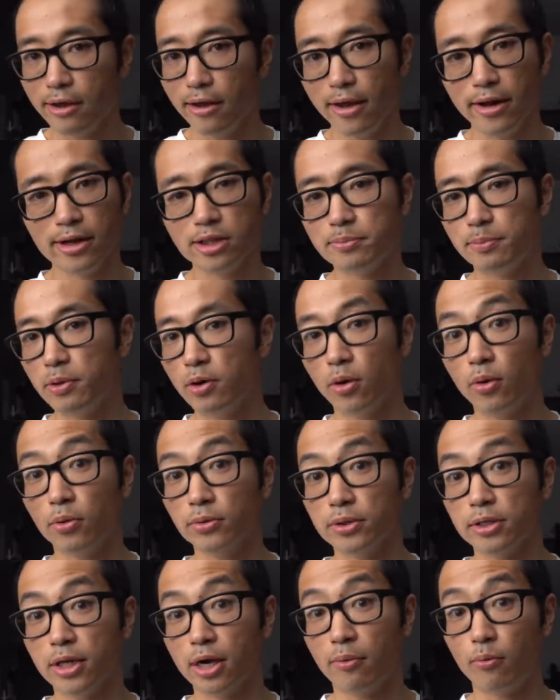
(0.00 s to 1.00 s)
and it's been
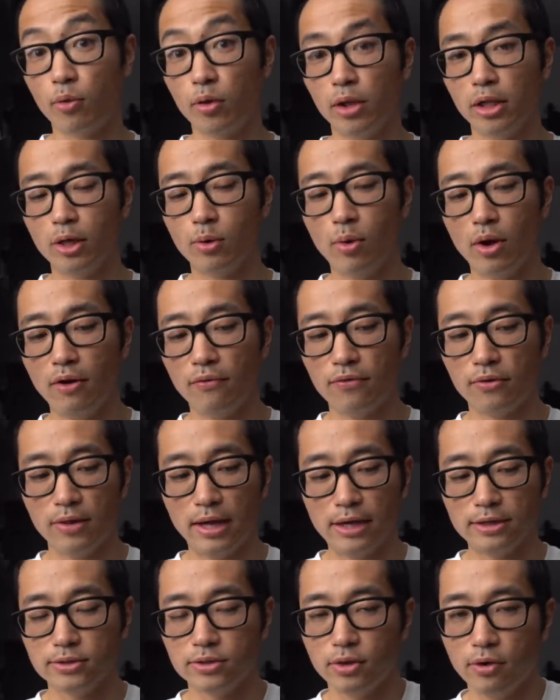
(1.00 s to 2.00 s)
holding up really well for that.